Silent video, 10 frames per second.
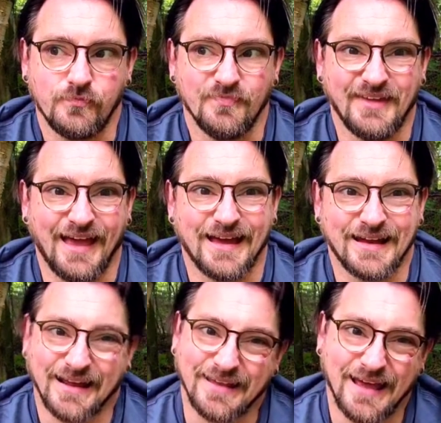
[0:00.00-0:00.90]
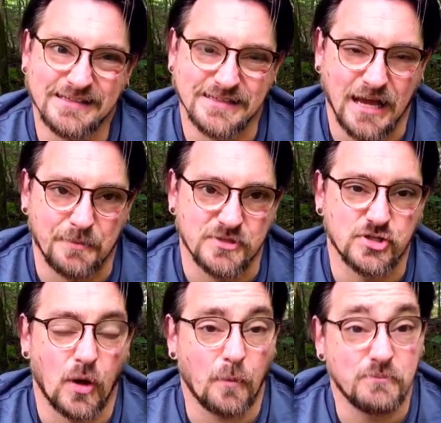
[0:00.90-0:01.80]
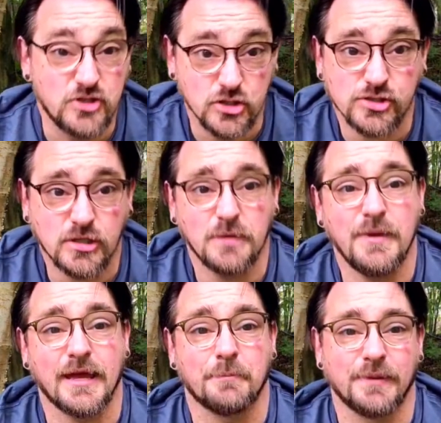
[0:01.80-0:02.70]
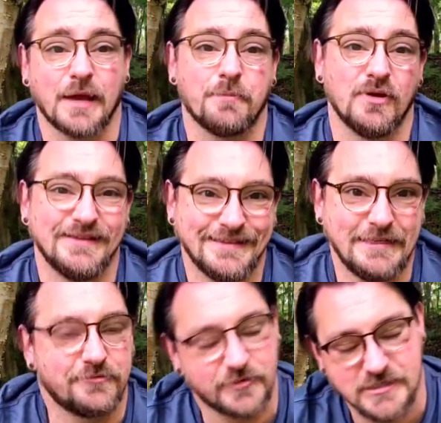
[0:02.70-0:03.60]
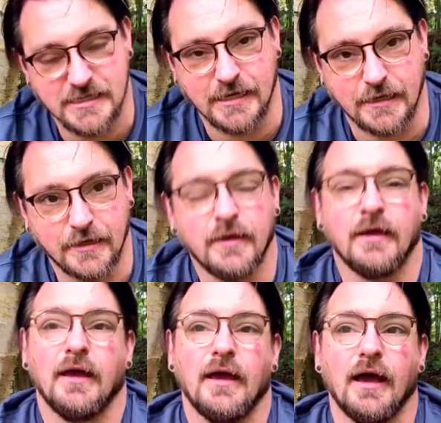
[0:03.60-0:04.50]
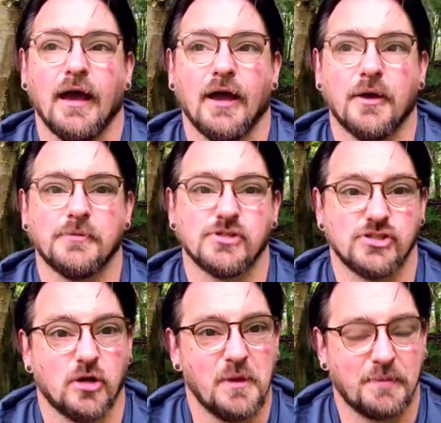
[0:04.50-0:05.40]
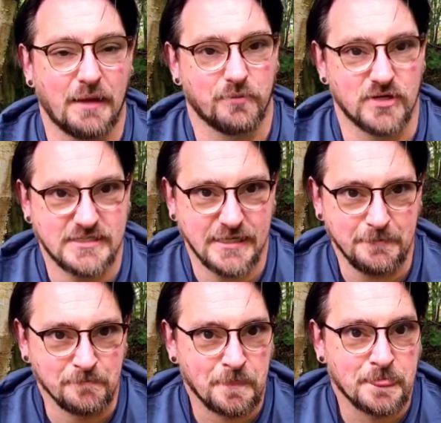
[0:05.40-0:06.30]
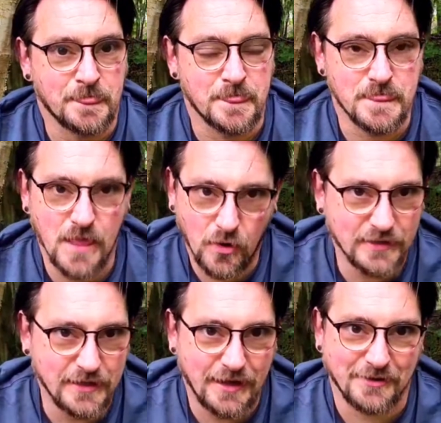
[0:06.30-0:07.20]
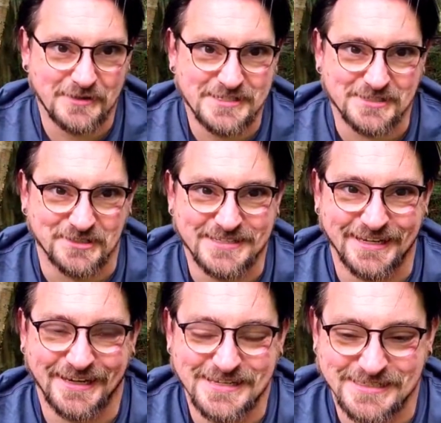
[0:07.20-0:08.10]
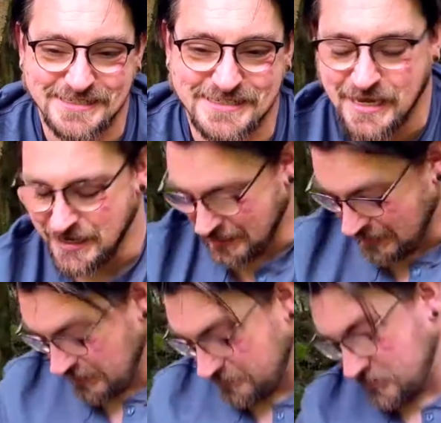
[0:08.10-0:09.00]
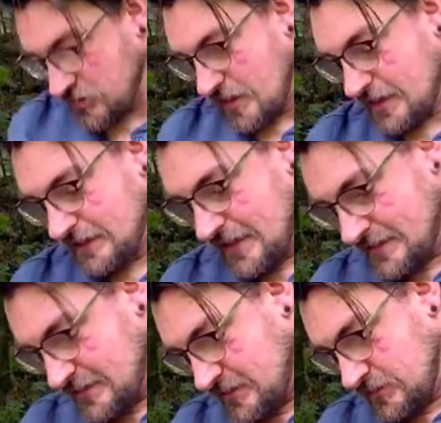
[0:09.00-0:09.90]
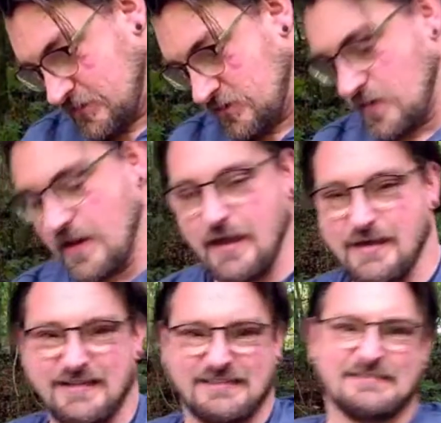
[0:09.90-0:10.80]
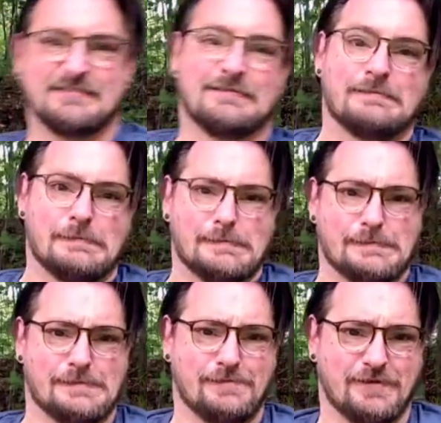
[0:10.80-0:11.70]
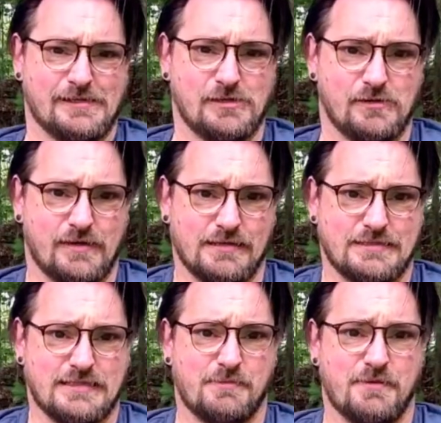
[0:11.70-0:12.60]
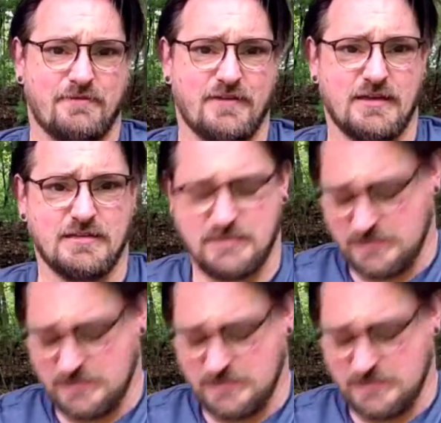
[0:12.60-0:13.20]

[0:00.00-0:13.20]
that hasn't happened. So I'm just going to make blackberry leaf tea. So it's not going to be blackberry tea. No idea how this is going to taste. So I collected some on the way in. Let's see if I can do it without stabbing my fingers.